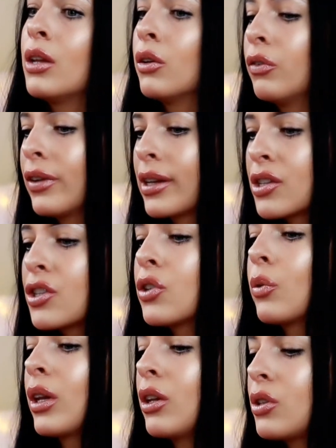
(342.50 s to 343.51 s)
You finish
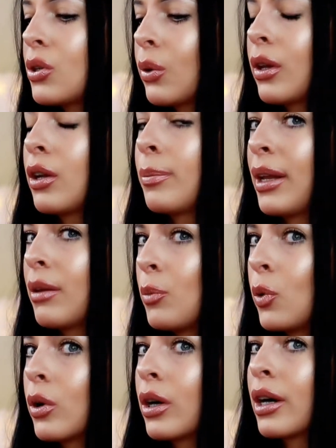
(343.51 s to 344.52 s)
chewing, you chew a little bit
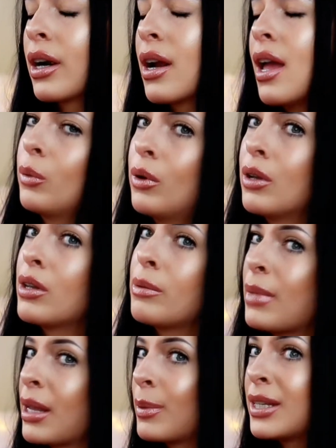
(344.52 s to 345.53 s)
more,
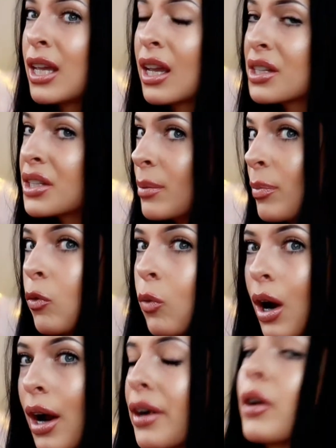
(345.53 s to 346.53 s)
maybe take a sip of
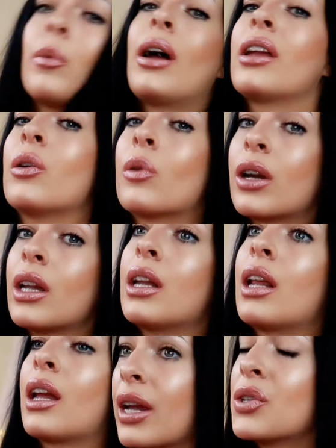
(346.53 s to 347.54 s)
water while you are eating.